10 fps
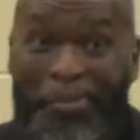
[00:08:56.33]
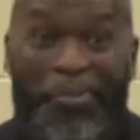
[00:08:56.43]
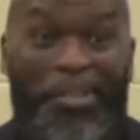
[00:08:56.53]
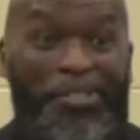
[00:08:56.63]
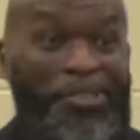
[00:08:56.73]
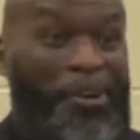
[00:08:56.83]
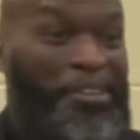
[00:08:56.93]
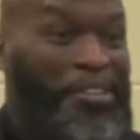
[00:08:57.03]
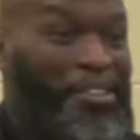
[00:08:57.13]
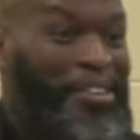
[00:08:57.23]
will be
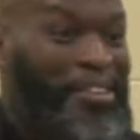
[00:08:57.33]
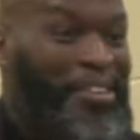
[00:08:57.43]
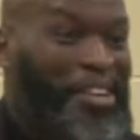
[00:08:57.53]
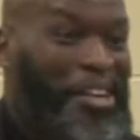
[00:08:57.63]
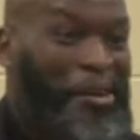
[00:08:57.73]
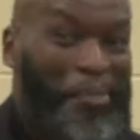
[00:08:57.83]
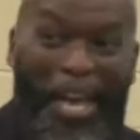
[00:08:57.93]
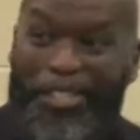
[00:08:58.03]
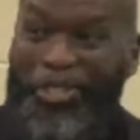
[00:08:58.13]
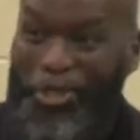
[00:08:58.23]
starting
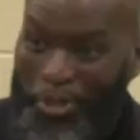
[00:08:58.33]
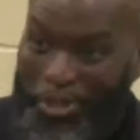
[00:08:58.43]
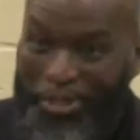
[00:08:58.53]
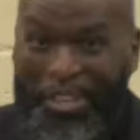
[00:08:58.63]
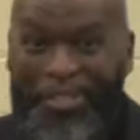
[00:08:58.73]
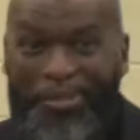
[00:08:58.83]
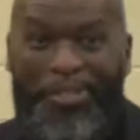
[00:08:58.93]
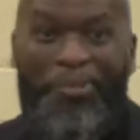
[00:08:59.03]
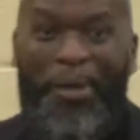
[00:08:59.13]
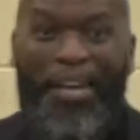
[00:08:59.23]
as a junior as soon
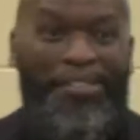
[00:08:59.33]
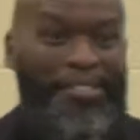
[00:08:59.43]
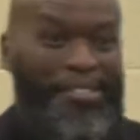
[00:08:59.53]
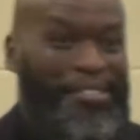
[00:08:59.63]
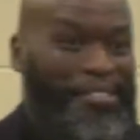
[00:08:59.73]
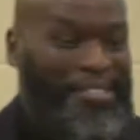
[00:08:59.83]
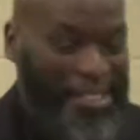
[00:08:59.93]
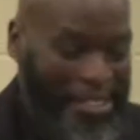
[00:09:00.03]
as he passes this